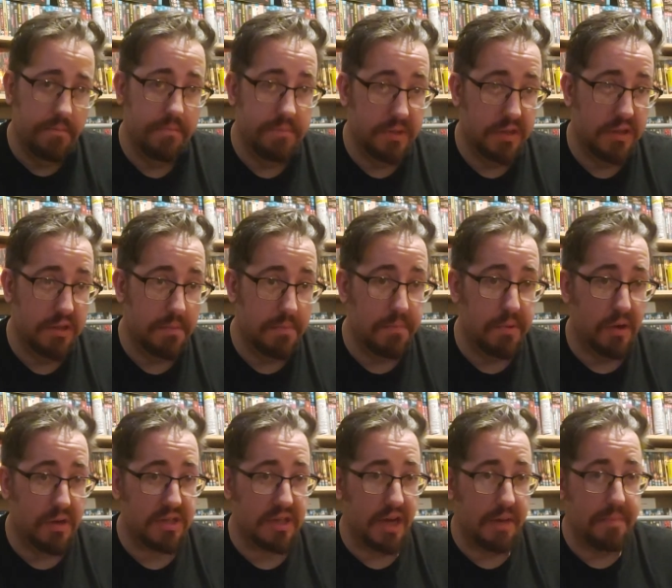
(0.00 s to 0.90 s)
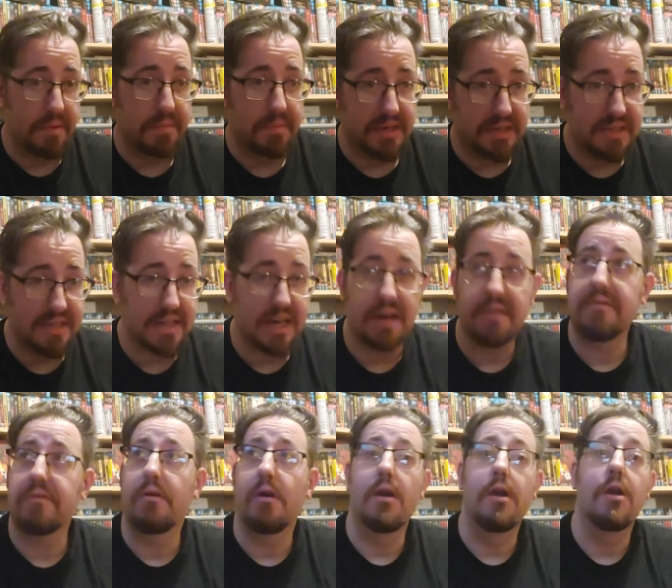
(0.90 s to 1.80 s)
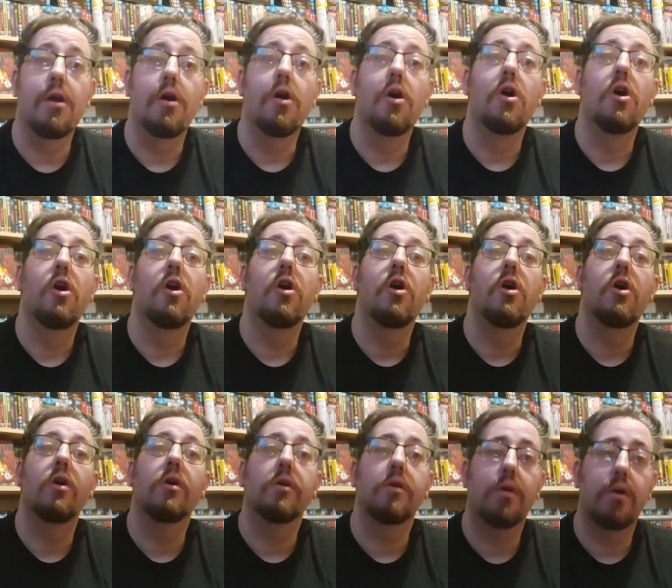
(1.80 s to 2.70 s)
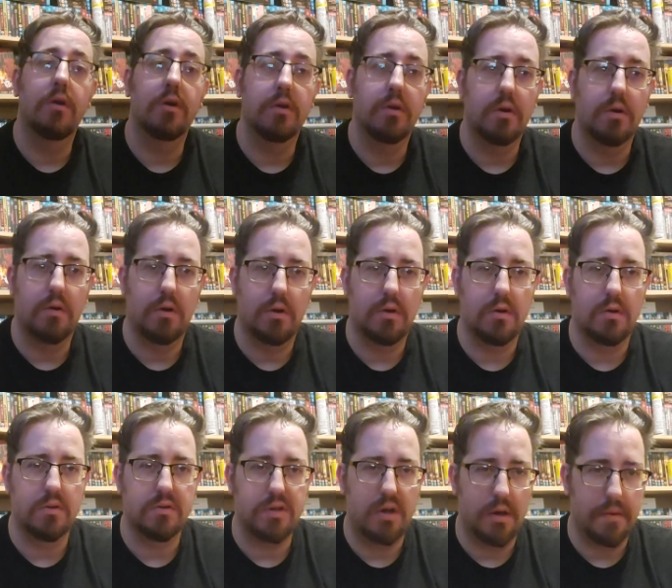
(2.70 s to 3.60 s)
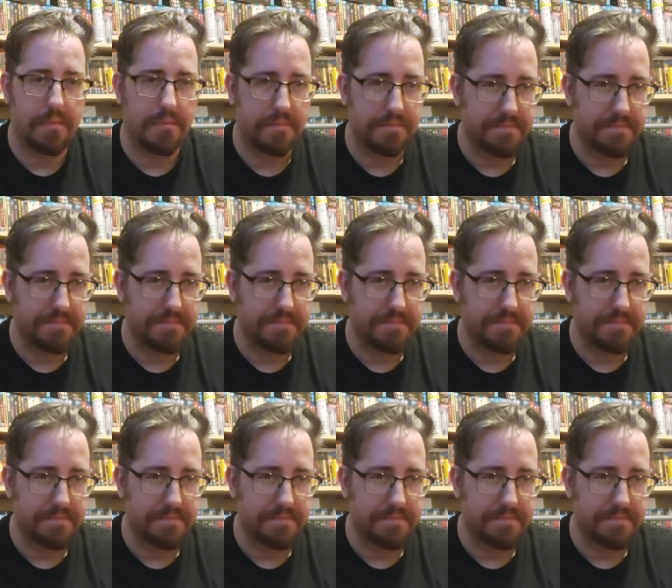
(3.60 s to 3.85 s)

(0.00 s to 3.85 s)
this is a box set I've been meaning to get for a long time.